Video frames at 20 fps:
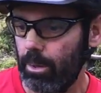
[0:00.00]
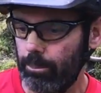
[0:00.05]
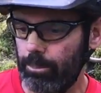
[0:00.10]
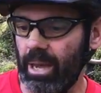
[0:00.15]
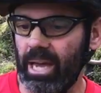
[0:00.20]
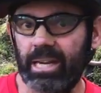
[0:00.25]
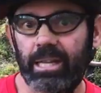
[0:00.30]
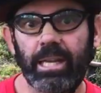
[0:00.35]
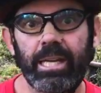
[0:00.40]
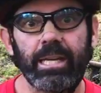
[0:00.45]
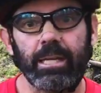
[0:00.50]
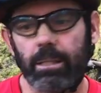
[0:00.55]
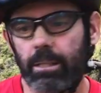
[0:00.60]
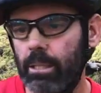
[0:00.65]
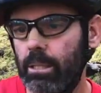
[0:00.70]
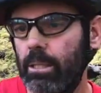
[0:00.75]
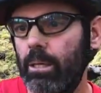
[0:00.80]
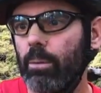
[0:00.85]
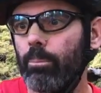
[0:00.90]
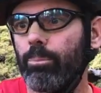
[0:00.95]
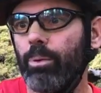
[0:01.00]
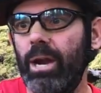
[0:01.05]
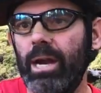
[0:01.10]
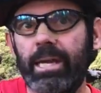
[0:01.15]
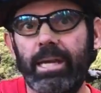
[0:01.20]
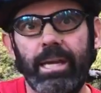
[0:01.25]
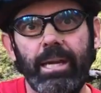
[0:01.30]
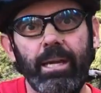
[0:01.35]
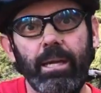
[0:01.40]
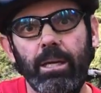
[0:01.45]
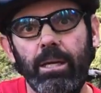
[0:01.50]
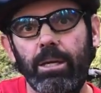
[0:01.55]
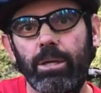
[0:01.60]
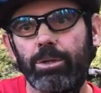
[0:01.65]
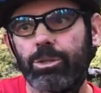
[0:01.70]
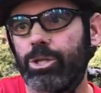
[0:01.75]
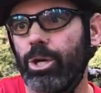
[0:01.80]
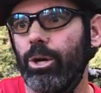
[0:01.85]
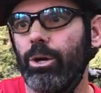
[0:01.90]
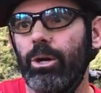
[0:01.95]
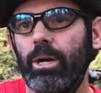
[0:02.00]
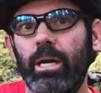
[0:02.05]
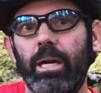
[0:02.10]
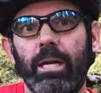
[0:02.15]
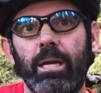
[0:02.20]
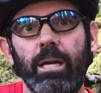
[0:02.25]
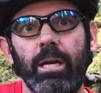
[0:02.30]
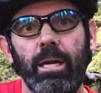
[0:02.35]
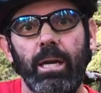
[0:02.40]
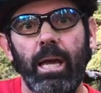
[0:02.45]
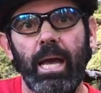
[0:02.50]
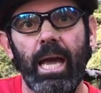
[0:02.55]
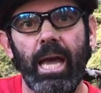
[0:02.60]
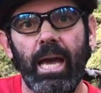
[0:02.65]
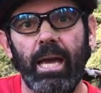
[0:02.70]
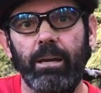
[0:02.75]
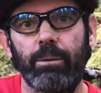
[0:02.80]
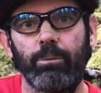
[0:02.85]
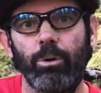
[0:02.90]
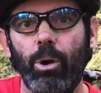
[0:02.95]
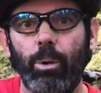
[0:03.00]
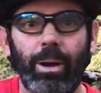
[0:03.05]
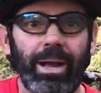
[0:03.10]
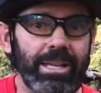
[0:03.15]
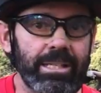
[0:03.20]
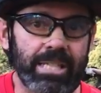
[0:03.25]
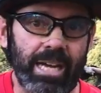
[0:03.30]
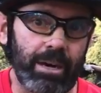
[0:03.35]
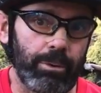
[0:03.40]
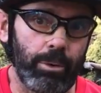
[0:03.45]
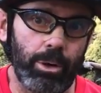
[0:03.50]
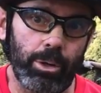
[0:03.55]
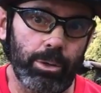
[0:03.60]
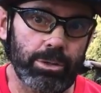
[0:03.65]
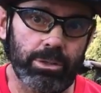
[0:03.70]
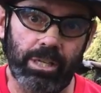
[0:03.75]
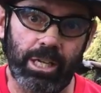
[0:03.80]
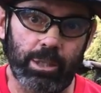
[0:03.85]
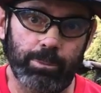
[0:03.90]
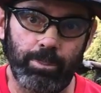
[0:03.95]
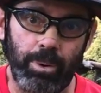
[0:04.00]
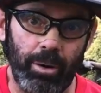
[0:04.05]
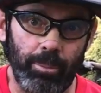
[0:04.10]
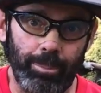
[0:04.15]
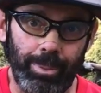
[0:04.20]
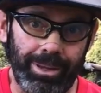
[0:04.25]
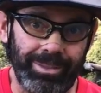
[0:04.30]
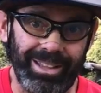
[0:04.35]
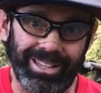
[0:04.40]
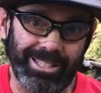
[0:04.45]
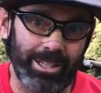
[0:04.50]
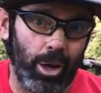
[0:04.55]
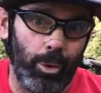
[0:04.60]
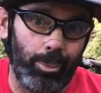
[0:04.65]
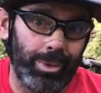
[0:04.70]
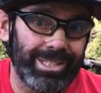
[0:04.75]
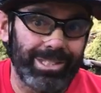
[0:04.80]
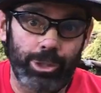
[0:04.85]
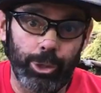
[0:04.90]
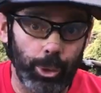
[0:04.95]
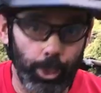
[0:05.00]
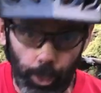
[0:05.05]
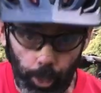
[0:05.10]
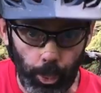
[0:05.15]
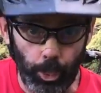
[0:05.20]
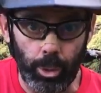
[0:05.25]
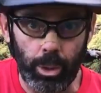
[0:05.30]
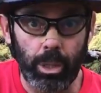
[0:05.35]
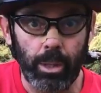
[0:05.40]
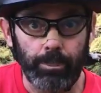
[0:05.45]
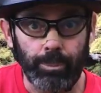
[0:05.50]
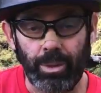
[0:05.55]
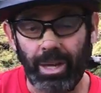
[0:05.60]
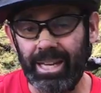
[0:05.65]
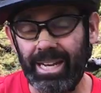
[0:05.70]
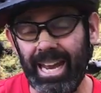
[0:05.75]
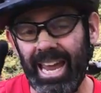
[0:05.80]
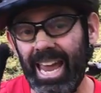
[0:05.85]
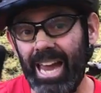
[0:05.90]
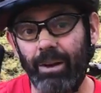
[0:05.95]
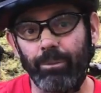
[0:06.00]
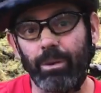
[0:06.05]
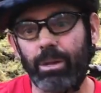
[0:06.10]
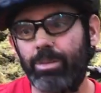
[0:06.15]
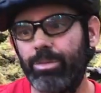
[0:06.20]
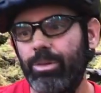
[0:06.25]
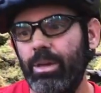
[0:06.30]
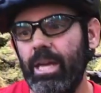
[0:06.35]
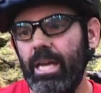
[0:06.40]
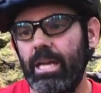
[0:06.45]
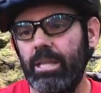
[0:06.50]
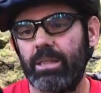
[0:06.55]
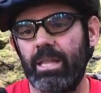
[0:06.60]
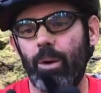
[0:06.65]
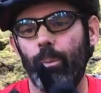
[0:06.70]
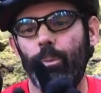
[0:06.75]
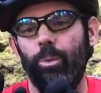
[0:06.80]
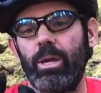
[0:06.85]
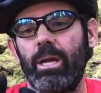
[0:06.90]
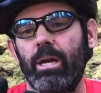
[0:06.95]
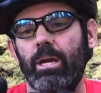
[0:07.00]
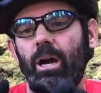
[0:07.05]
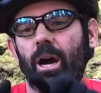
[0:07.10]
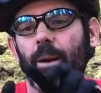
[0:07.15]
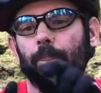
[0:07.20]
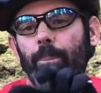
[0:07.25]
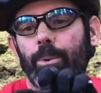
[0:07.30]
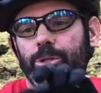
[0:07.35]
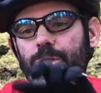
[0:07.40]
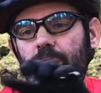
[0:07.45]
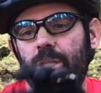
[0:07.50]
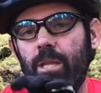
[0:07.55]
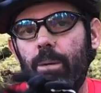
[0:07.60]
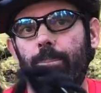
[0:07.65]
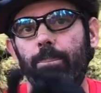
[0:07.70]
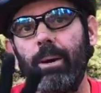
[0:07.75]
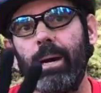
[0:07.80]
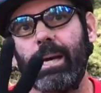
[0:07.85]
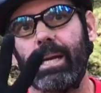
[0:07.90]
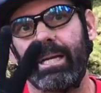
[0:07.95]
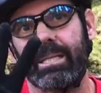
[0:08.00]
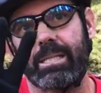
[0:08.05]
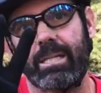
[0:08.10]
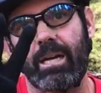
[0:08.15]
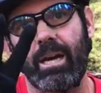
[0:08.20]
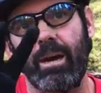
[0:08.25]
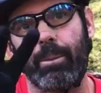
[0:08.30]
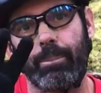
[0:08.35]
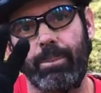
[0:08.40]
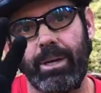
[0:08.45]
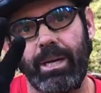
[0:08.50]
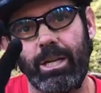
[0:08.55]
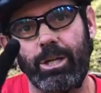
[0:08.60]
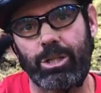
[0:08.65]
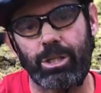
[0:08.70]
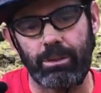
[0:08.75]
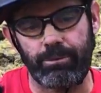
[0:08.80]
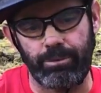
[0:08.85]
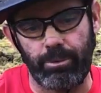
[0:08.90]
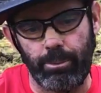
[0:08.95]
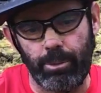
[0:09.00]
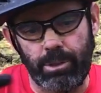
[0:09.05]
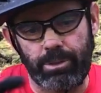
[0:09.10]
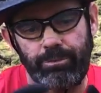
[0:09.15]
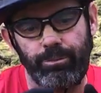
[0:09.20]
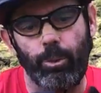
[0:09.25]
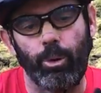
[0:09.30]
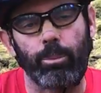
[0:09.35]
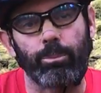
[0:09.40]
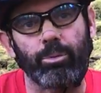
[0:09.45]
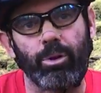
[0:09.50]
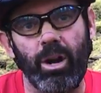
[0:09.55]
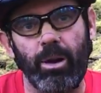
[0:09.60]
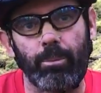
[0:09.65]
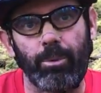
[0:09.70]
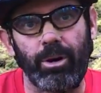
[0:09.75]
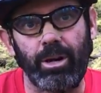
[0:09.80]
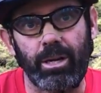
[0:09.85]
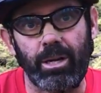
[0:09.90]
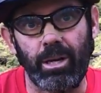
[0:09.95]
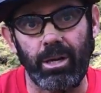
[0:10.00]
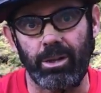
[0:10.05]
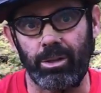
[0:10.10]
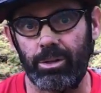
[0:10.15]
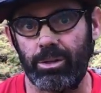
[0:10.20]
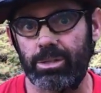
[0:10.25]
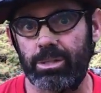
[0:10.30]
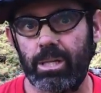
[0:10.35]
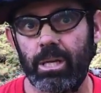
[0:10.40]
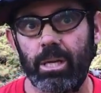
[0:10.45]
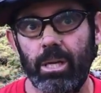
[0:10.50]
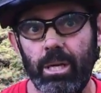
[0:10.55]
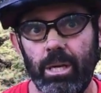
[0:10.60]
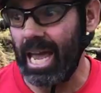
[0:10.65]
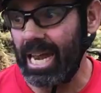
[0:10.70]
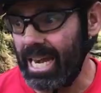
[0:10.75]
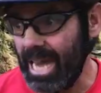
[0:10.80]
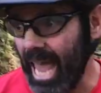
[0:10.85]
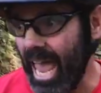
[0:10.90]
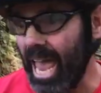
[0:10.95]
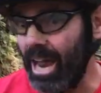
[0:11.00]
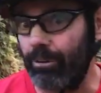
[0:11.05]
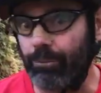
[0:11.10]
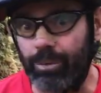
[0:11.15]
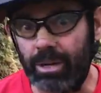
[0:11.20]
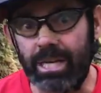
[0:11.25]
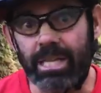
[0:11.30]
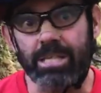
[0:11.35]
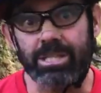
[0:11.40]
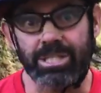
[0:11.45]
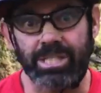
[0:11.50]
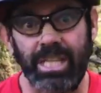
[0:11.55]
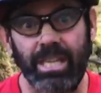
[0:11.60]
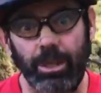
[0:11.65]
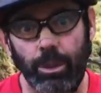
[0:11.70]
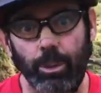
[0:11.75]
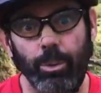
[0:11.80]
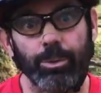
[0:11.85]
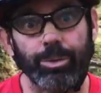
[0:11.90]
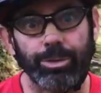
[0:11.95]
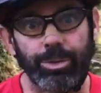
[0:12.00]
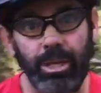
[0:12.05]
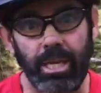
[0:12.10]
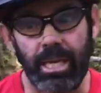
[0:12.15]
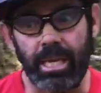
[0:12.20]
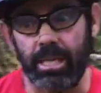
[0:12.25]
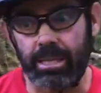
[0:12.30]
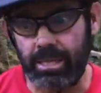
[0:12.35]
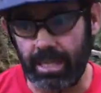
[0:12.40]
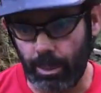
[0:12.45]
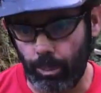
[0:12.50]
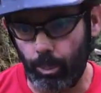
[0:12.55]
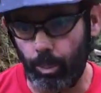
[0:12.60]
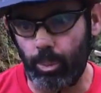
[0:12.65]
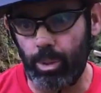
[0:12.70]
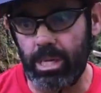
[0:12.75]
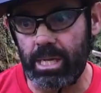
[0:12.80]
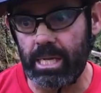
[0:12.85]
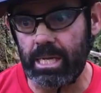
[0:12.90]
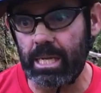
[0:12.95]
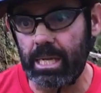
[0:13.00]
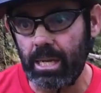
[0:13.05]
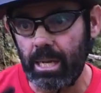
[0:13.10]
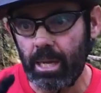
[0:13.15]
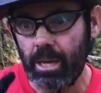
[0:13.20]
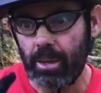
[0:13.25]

pedaling, braking, turning, and row anti-row / pumping. That's all we do. And everything that we accomplish on the bike is a combination from those 4 primary colors. And every single thing that we